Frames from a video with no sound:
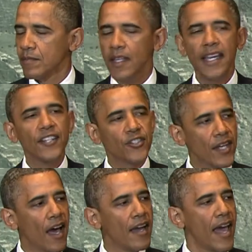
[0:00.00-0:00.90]
Each
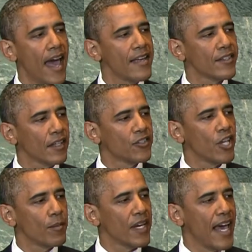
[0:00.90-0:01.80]
side has
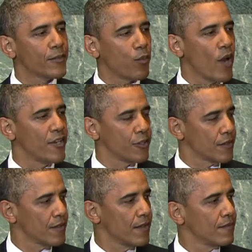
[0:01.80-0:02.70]
legitimate
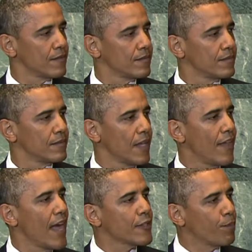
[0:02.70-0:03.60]
aspirations,
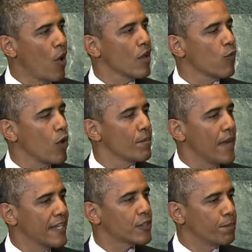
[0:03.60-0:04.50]
and that's part of what
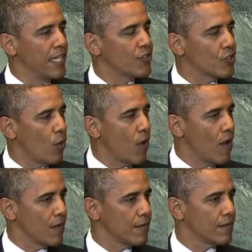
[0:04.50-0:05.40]
makes peace so
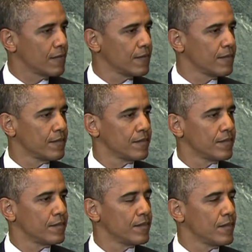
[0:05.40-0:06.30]
hard.
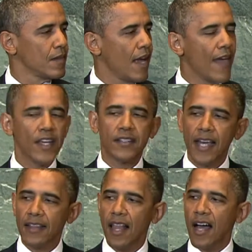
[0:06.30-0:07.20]
And the
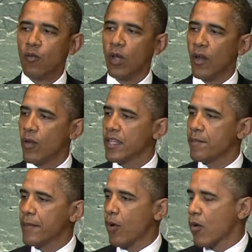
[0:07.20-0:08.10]
deadlock will only
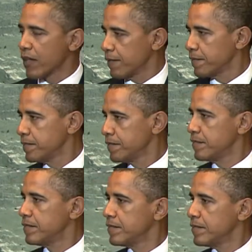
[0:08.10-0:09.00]
be broken
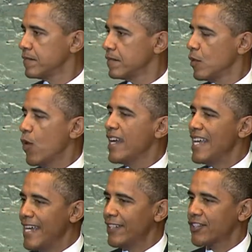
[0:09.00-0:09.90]
when
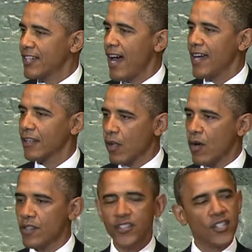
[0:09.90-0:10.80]
each side
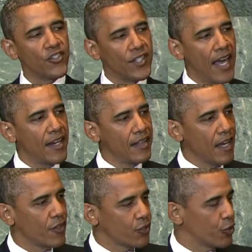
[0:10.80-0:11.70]
learns to stand in the
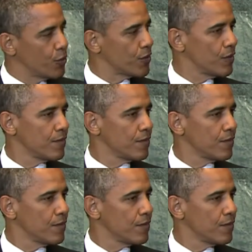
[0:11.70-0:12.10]
other's shoes.